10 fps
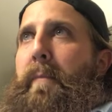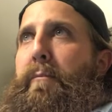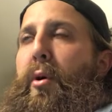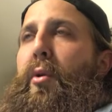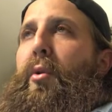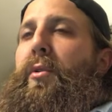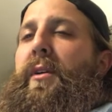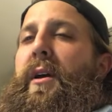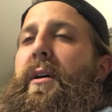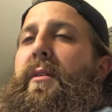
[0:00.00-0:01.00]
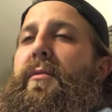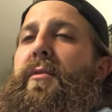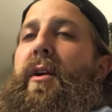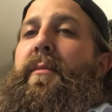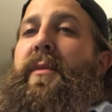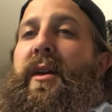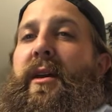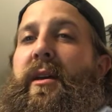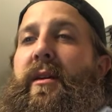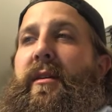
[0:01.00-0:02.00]
pulled from
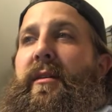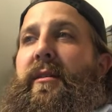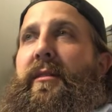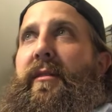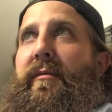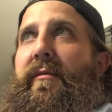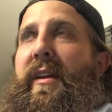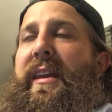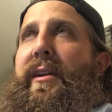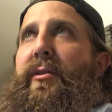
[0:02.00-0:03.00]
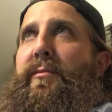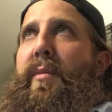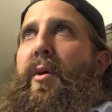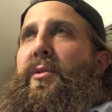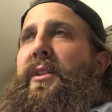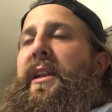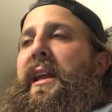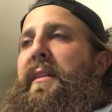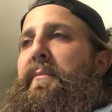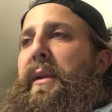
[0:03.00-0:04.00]
the videos posted
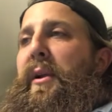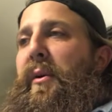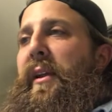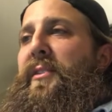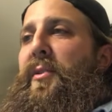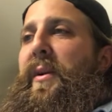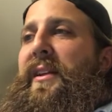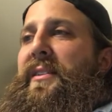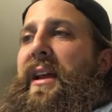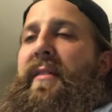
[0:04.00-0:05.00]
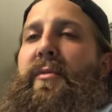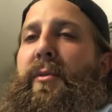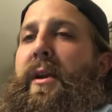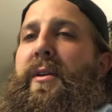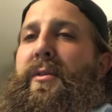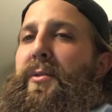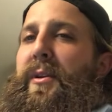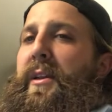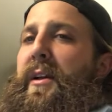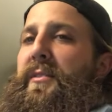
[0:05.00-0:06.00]
in period. So he doesn't have
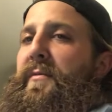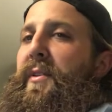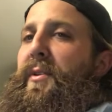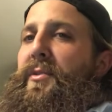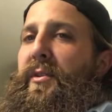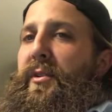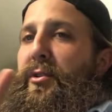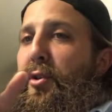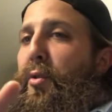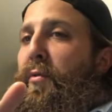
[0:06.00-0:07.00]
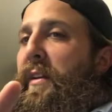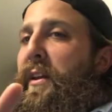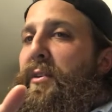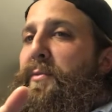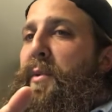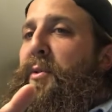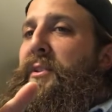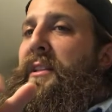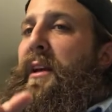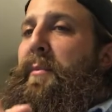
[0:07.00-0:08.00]
303,000 views on the 2 videos
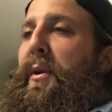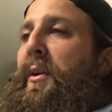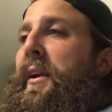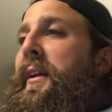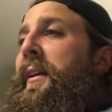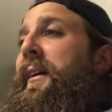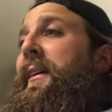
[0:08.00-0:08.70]
posted in that period.